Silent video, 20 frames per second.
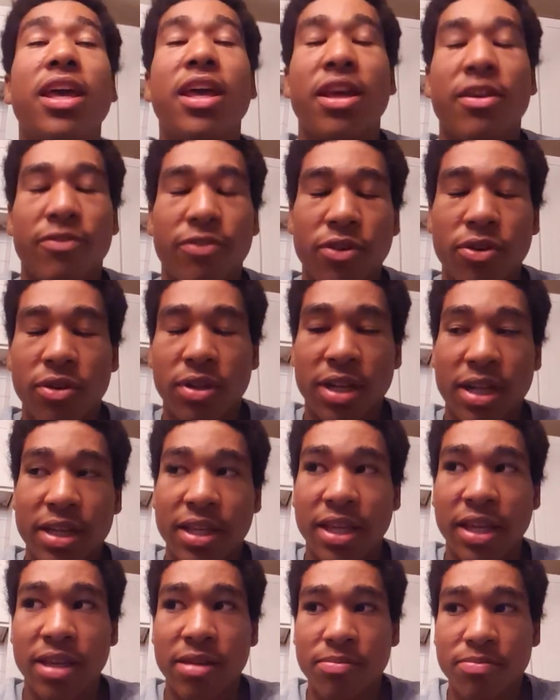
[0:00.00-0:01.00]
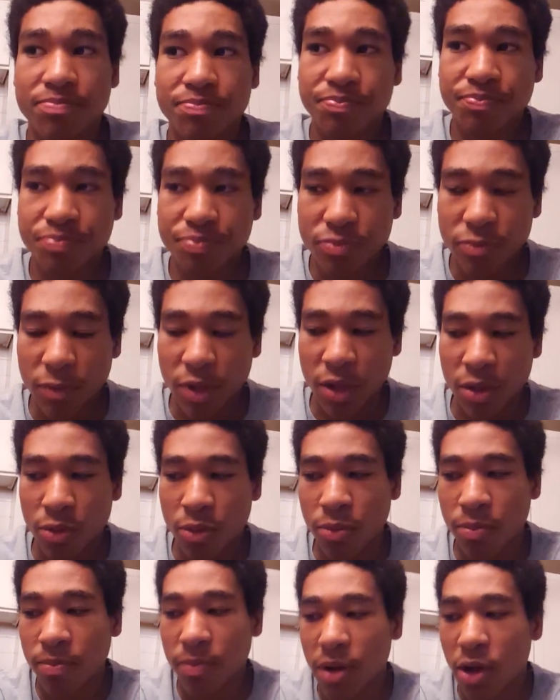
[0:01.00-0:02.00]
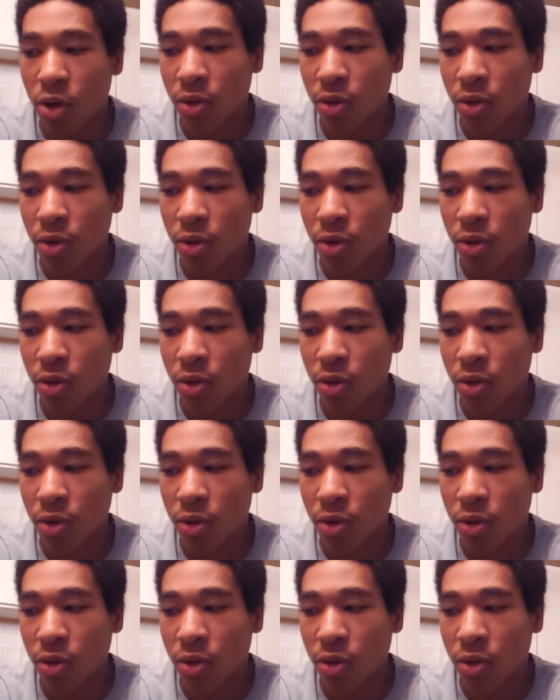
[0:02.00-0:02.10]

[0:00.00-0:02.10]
if you're lucky, you